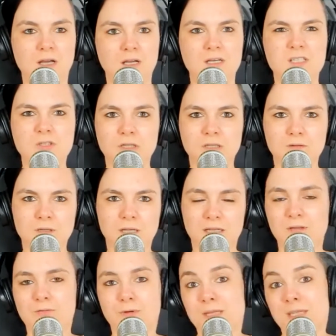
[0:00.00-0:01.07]
So
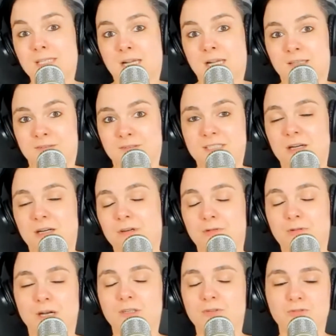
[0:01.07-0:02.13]
and with this kind of salary,
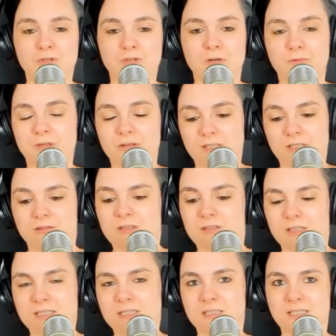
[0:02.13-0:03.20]
right? Usually
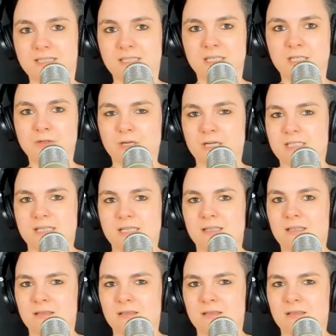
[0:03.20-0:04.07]
it's an increase, and